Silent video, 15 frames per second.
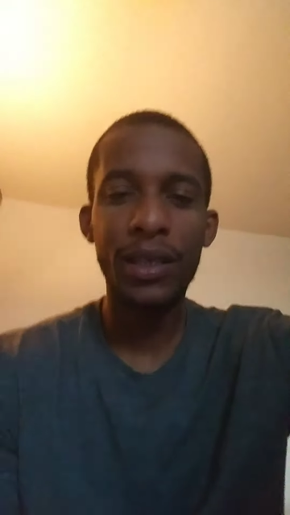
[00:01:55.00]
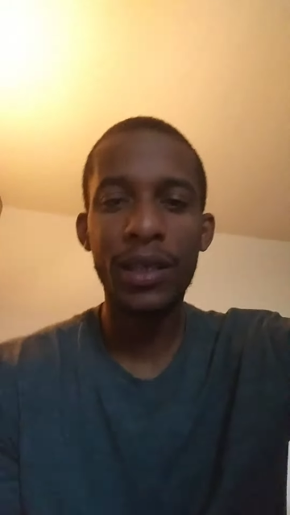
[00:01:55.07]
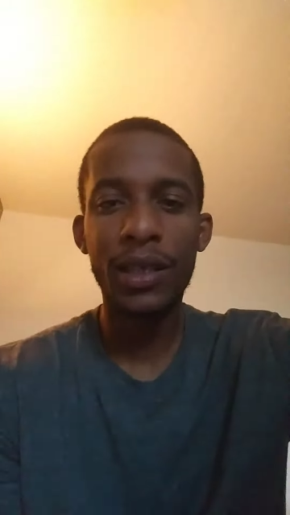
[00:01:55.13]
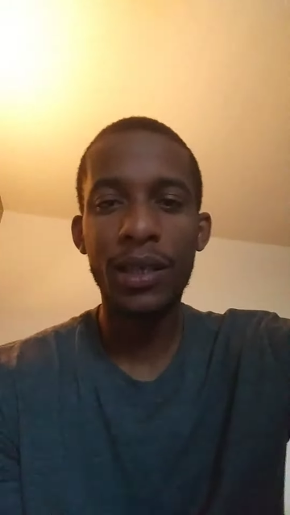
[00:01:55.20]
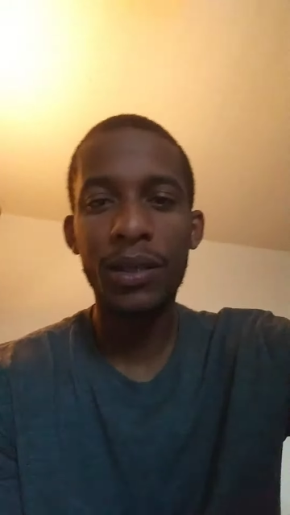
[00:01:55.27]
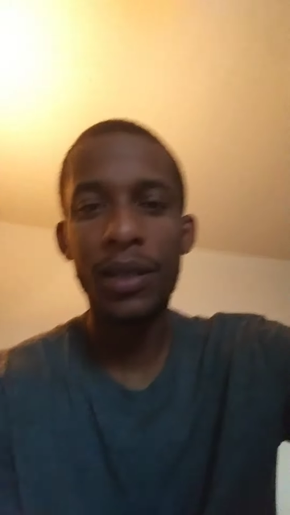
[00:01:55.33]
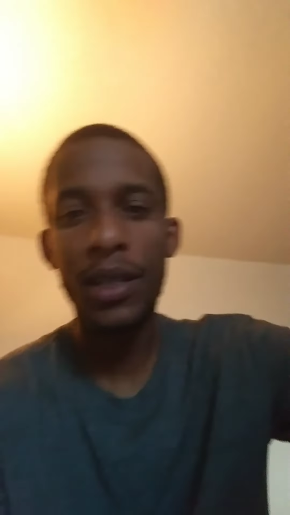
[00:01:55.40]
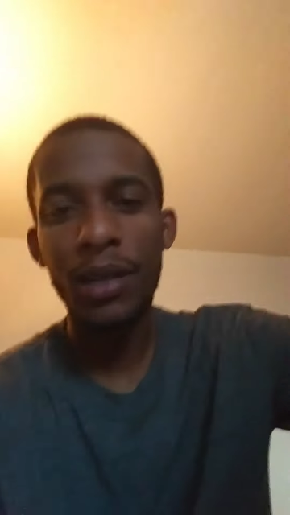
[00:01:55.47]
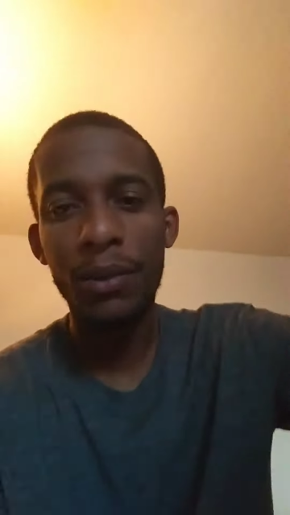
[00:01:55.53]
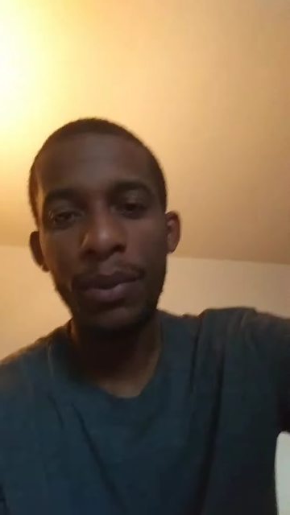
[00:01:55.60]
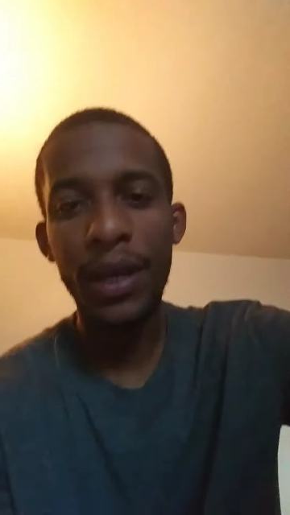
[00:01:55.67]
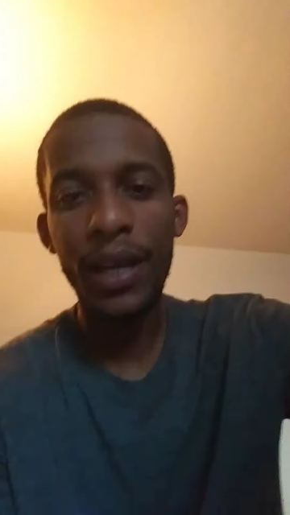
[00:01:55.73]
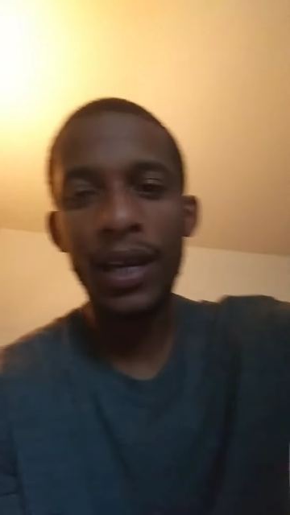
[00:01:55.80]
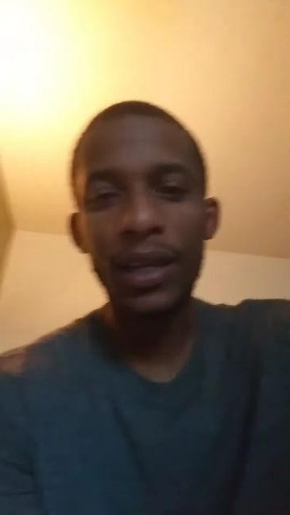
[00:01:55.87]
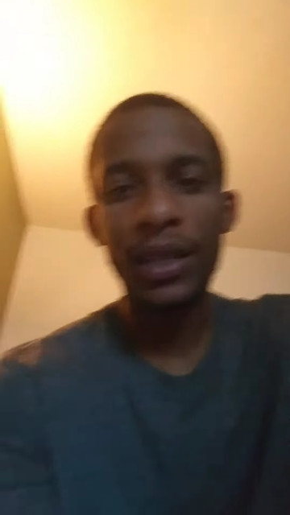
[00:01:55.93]
in the, in the
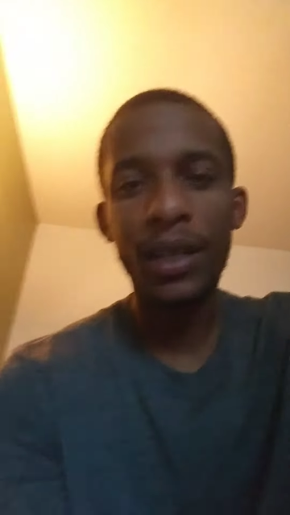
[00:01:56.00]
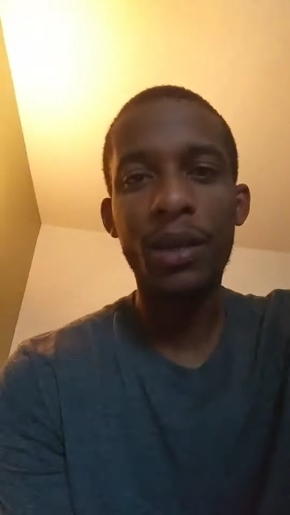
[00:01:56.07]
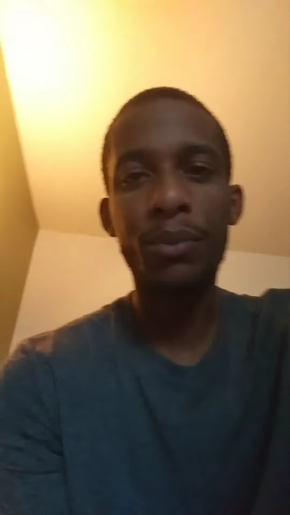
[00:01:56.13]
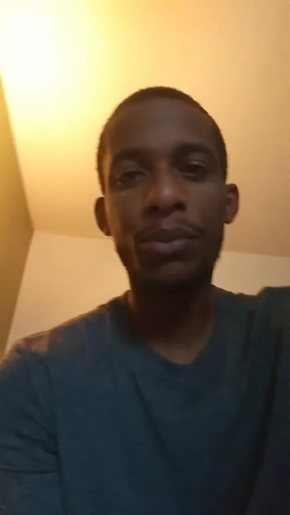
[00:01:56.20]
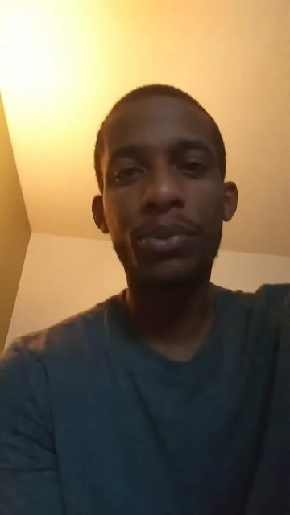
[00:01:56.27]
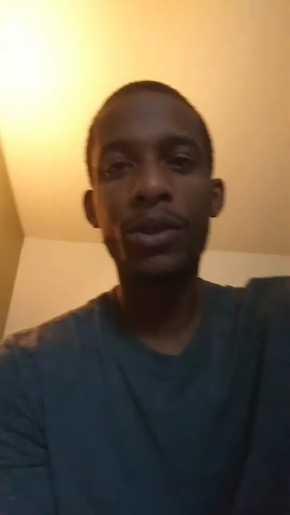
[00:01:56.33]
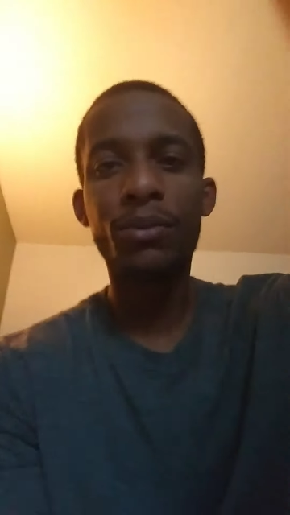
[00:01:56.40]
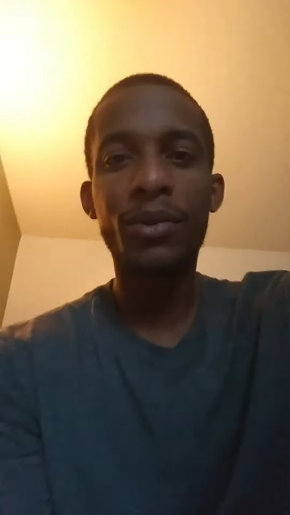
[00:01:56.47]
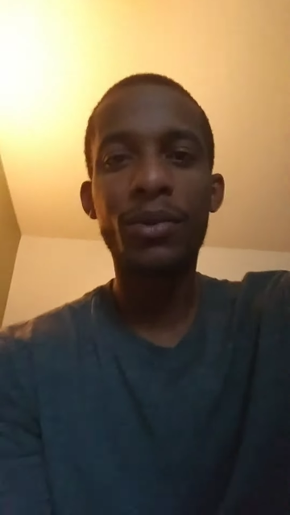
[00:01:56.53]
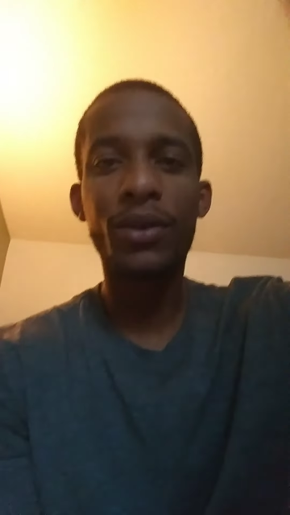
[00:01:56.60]
bag at the airport, bro.